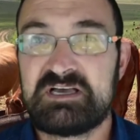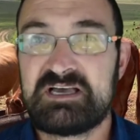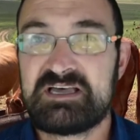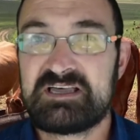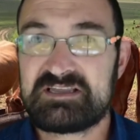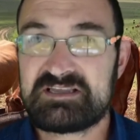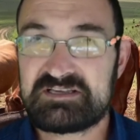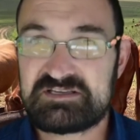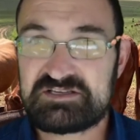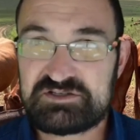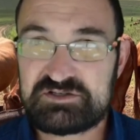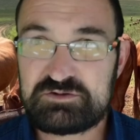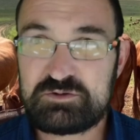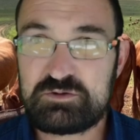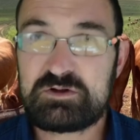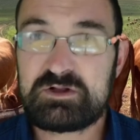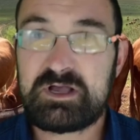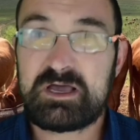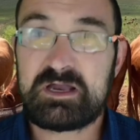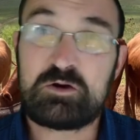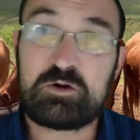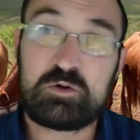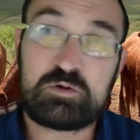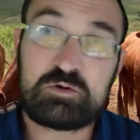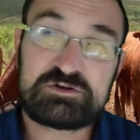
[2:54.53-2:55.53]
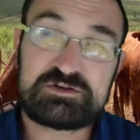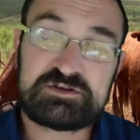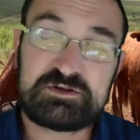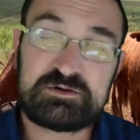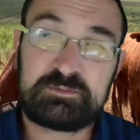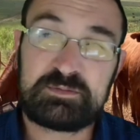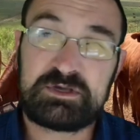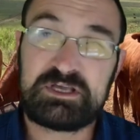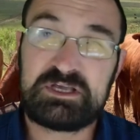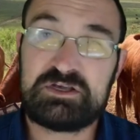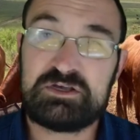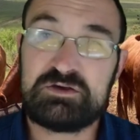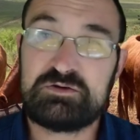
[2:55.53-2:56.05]
This tool can also be
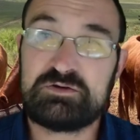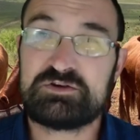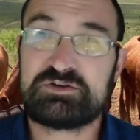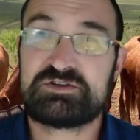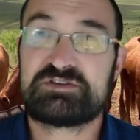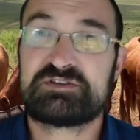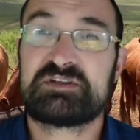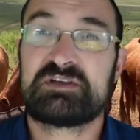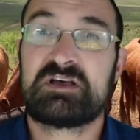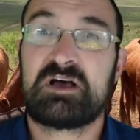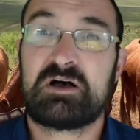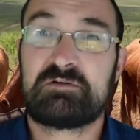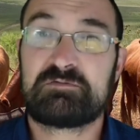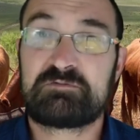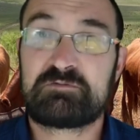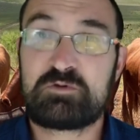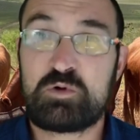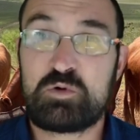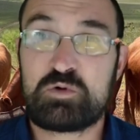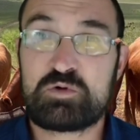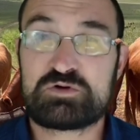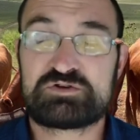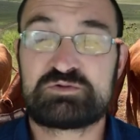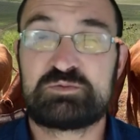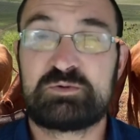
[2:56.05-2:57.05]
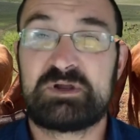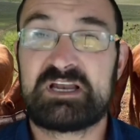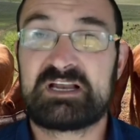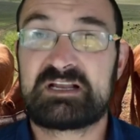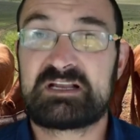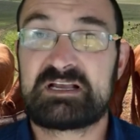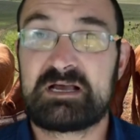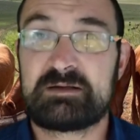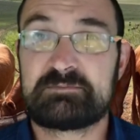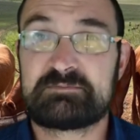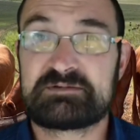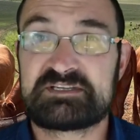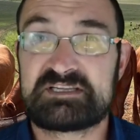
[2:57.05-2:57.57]
used, of course, when it
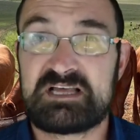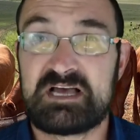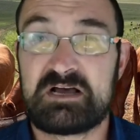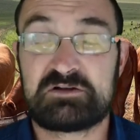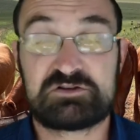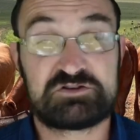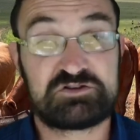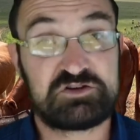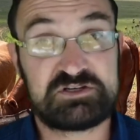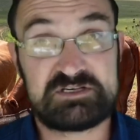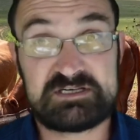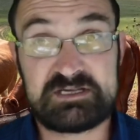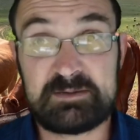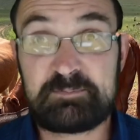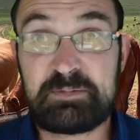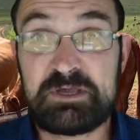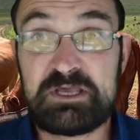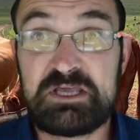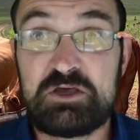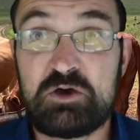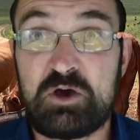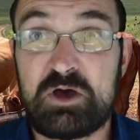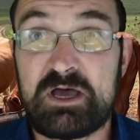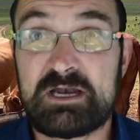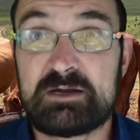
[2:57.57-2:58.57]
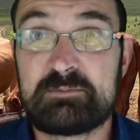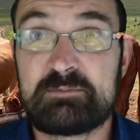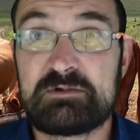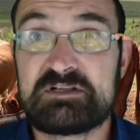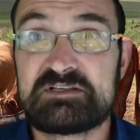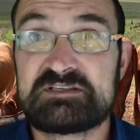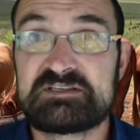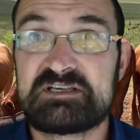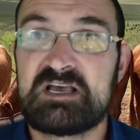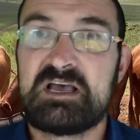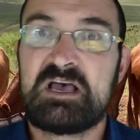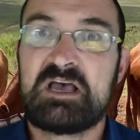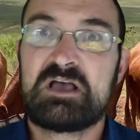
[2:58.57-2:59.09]
comes down to dipping your
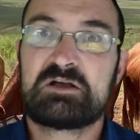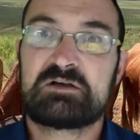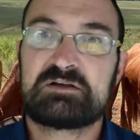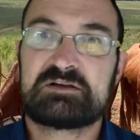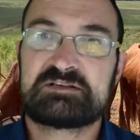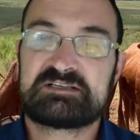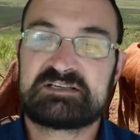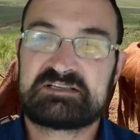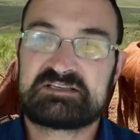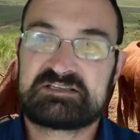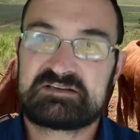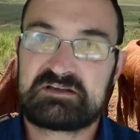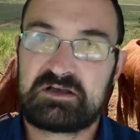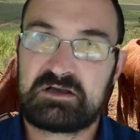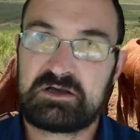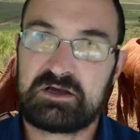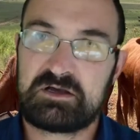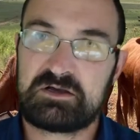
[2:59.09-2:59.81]
animals, because it's